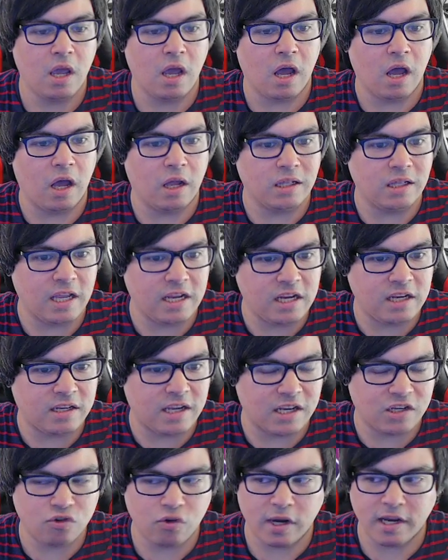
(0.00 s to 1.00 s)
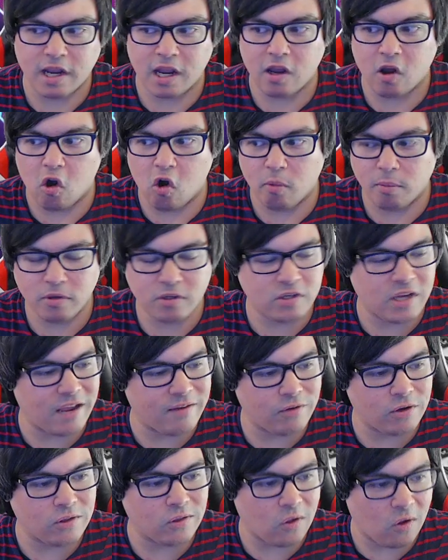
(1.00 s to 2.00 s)
Uh, Lady Deathstrike, I almost
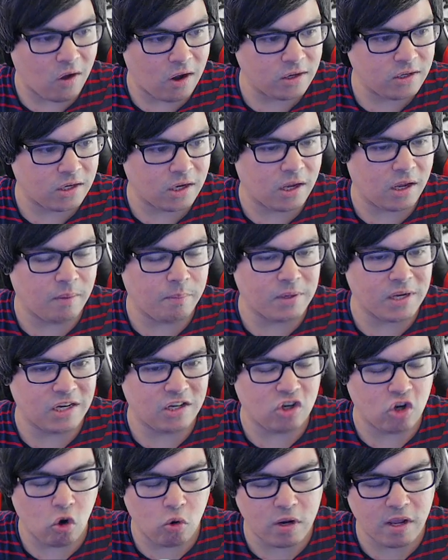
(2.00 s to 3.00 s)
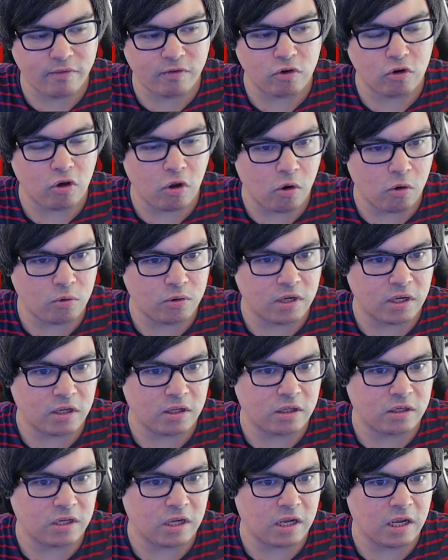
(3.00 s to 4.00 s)
have unlocked, uh, but I don't have her node to,
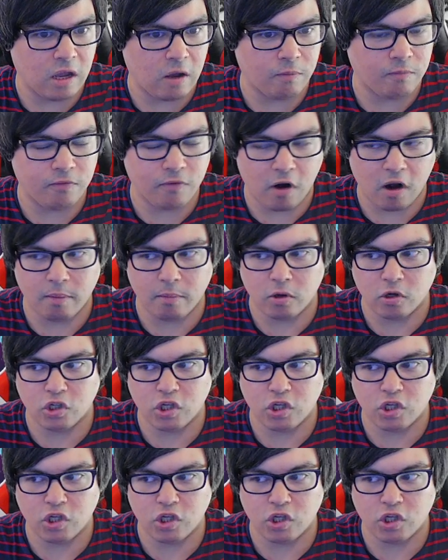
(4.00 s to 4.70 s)
to help farmer.